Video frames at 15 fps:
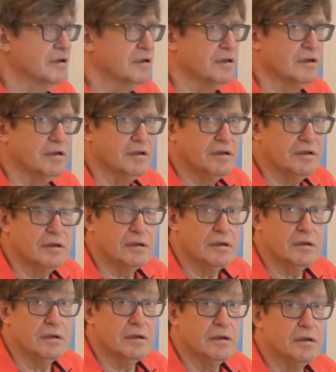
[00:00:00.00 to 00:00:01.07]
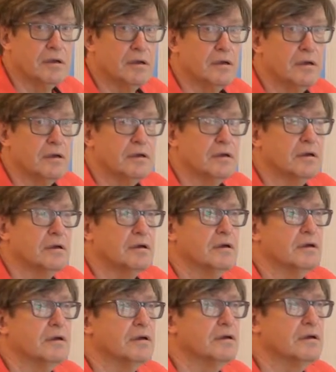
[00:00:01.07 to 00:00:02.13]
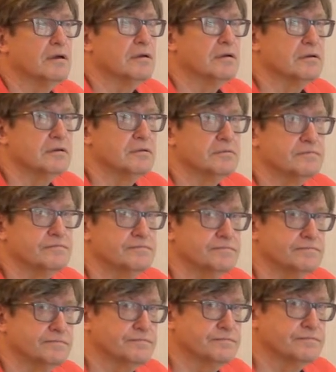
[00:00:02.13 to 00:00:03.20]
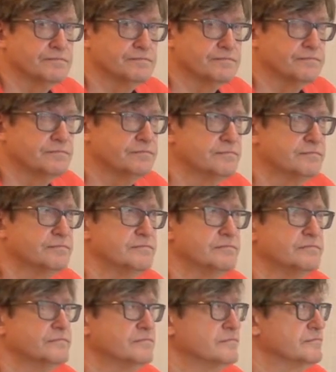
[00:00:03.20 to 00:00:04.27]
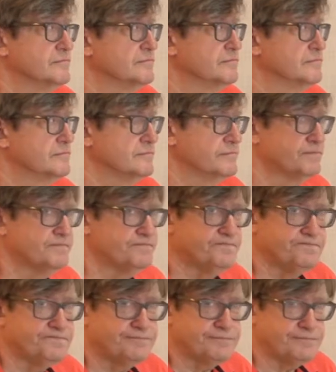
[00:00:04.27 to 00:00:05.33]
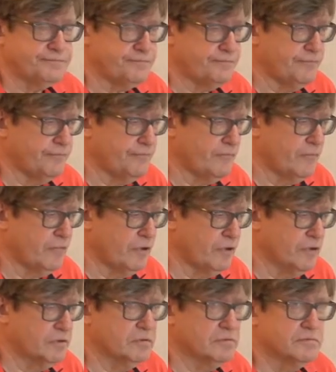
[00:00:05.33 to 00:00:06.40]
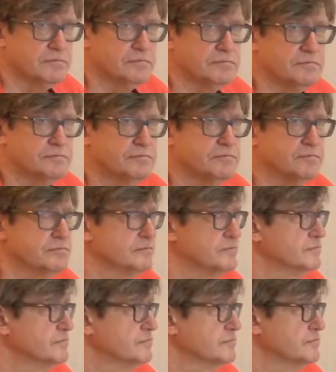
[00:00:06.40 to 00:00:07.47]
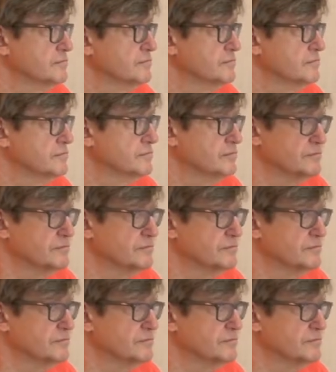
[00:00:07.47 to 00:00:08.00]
[no speech]